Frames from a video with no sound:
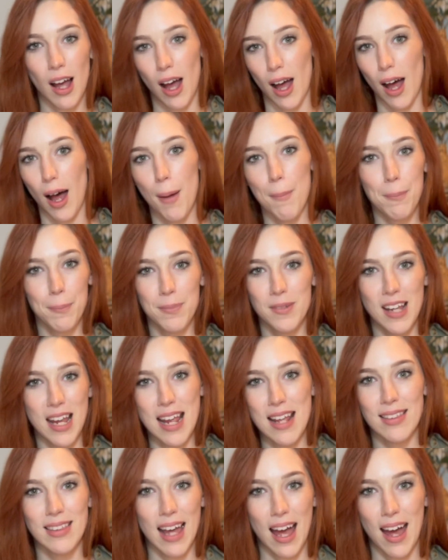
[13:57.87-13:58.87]

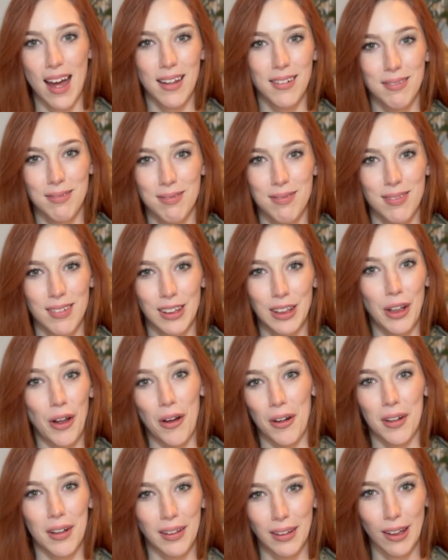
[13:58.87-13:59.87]
update that
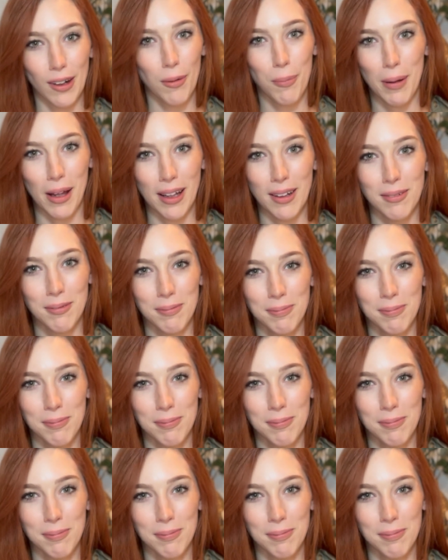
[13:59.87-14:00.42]
look a little bit.